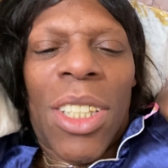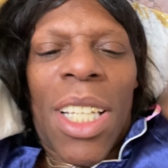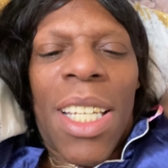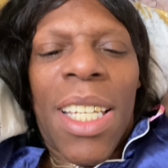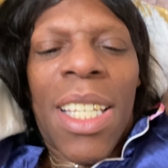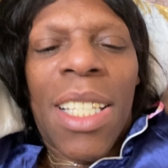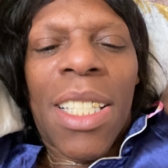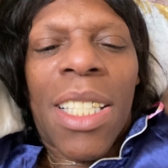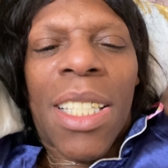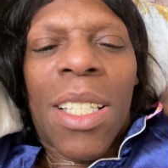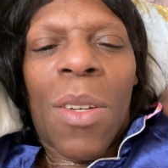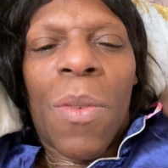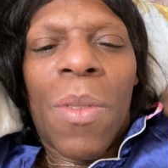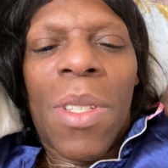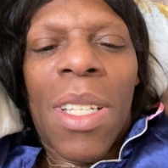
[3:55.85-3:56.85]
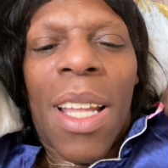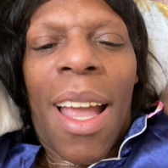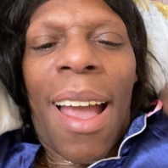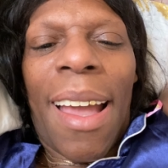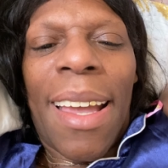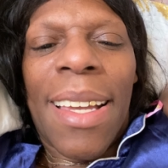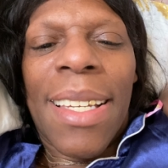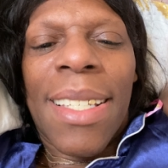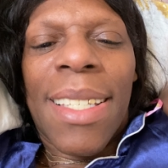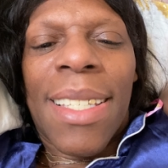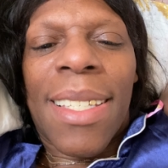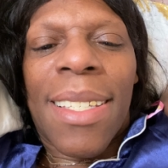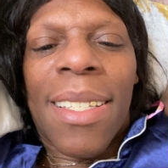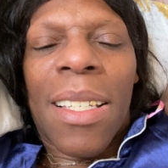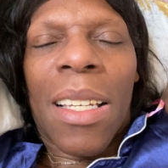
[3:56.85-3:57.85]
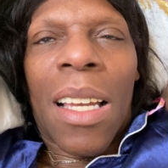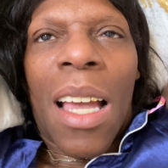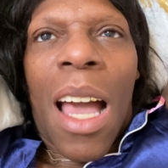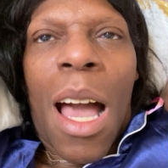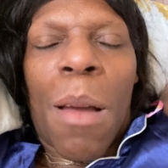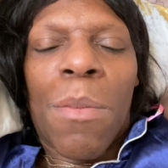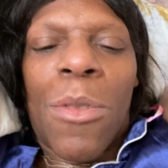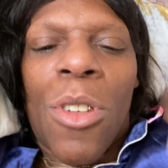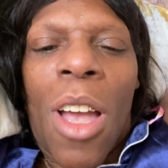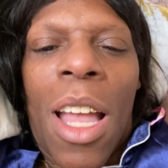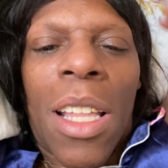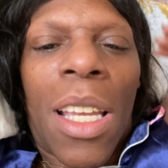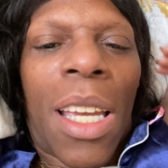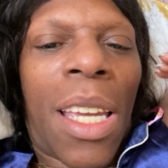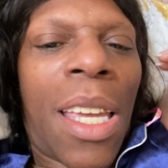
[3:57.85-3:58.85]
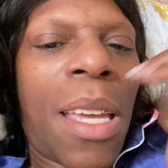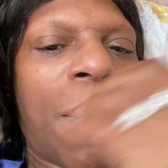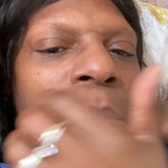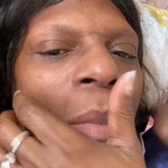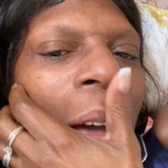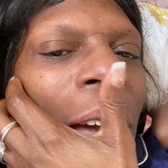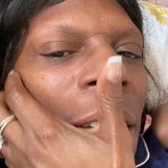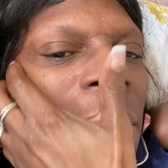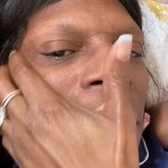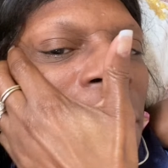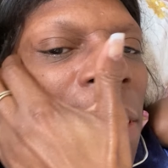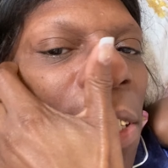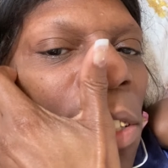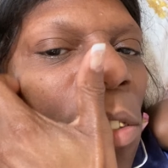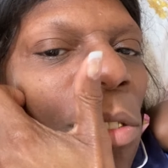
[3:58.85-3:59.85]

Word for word: your hair is so nice. I'm trying to get mine to